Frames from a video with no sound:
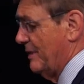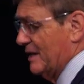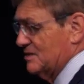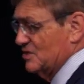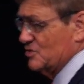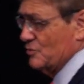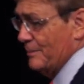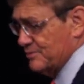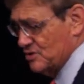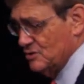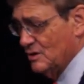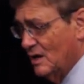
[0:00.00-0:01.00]
about
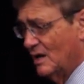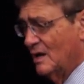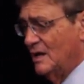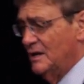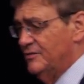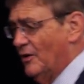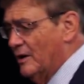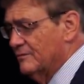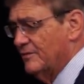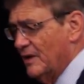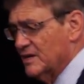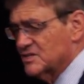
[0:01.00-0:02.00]
disruption. If I
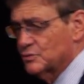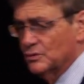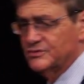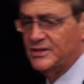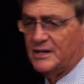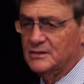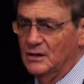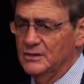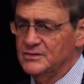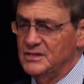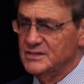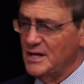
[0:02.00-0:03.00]
invest, will
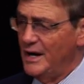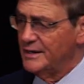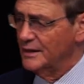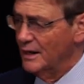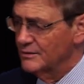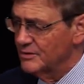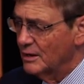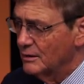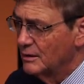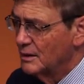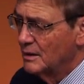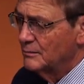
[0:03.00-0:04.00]
technology take over
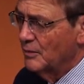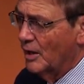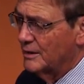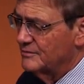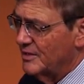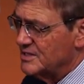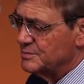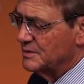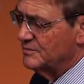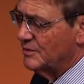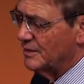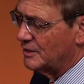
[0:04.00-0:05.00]
my
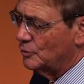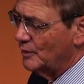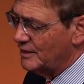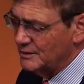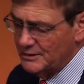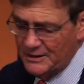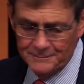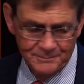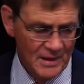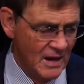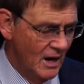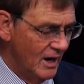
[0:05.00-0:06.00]
investment very
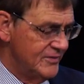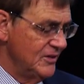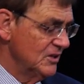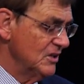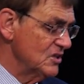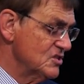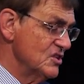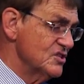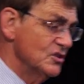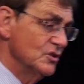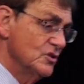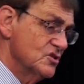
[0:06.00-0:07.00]
quickly? I think there's
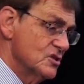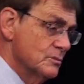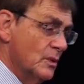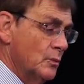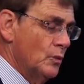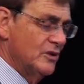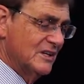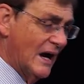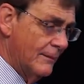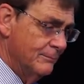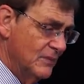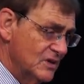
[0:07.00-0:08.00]
disillusionment with
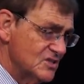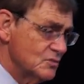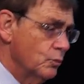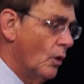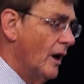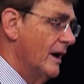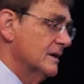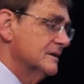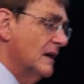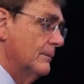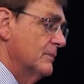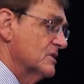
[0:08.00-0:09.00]
governments. Why
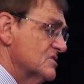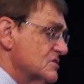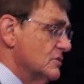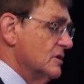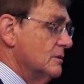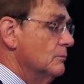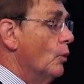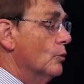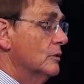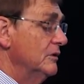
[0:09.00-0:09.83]
aren't governments doing more